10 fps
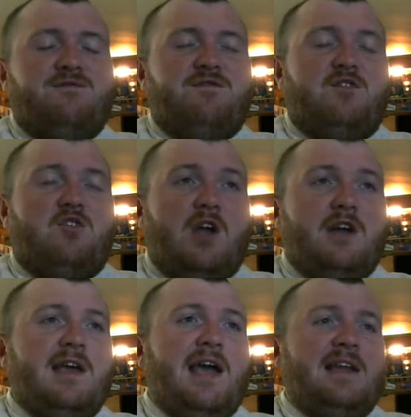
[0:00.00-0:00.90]

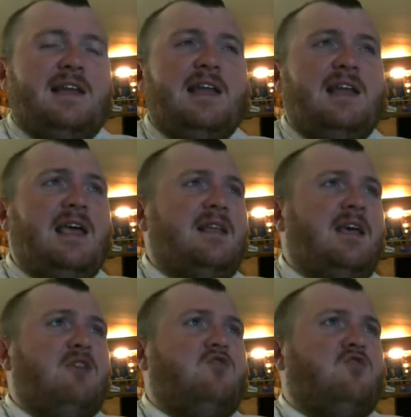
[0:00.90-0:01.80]
Saturday night. And it
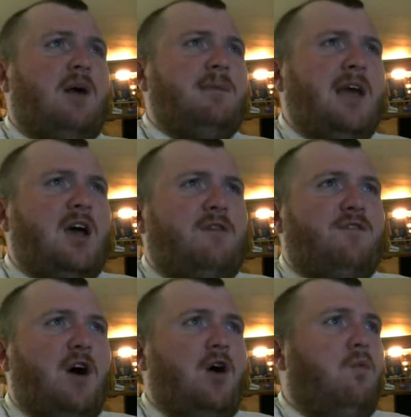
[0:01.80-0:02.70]
is thumbnail
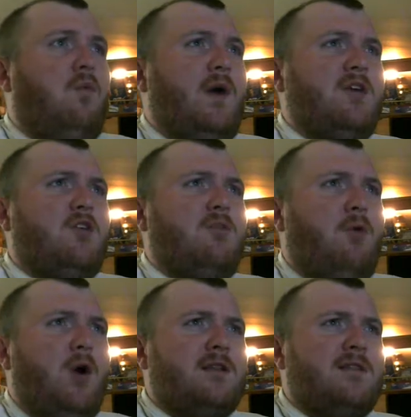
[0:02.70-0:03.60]
for a weather
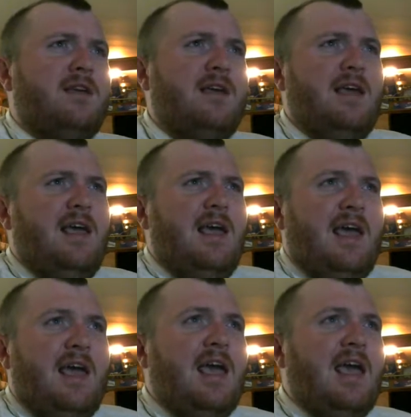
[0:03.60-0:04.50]
report.
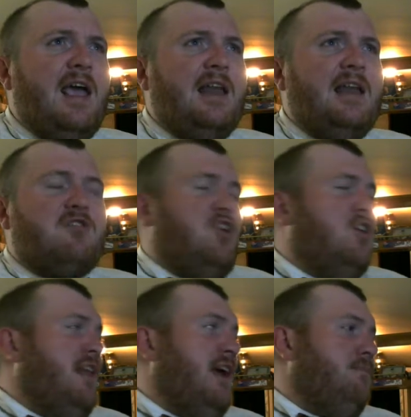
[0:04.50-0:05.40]
And it
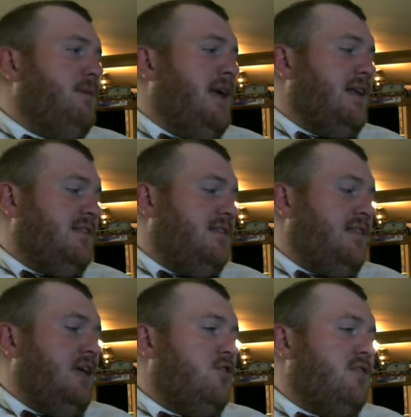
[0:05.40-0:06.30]
turned out to be a
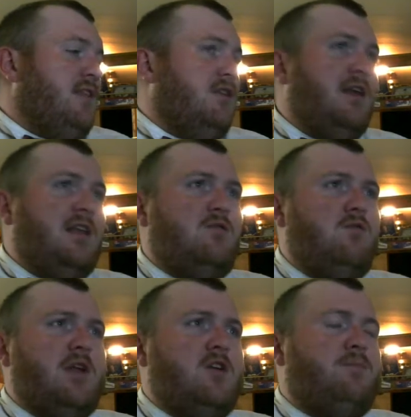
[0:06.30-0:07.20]
stellar Saturday in the
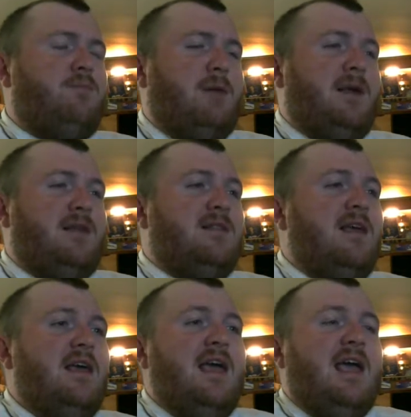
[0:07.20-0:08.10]
weather department.
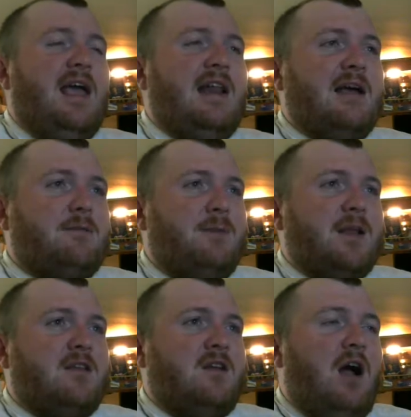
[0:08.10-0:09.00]
And I
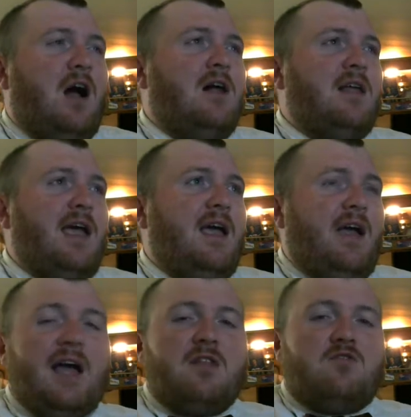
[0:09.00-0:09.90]
expect that all
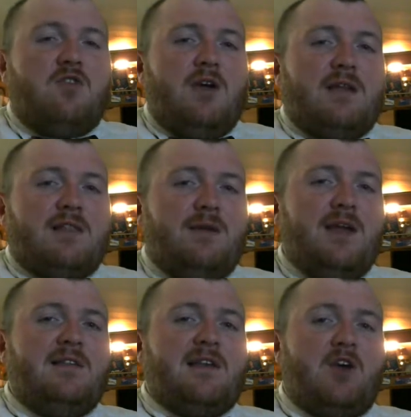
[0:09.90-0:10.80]
outdoor
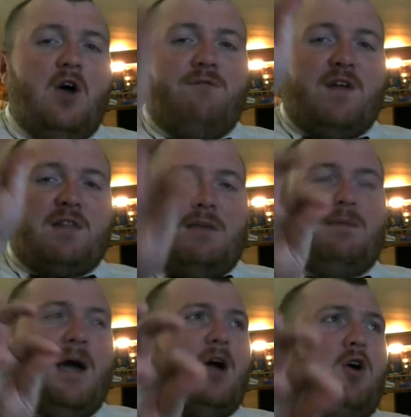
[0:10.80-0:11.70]
activities are good for
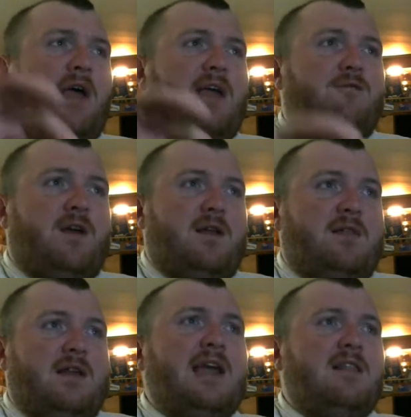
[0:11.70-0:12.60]
tomorrow. As for
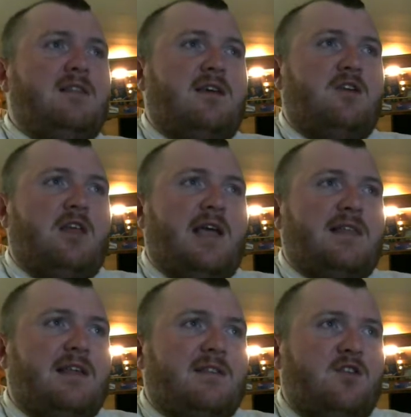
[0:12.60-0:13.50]
tonight, it's going to go
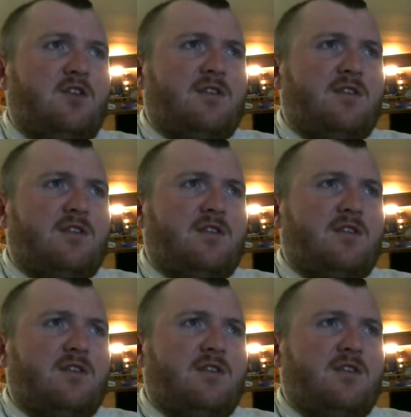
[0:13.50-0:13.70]
like this. Clear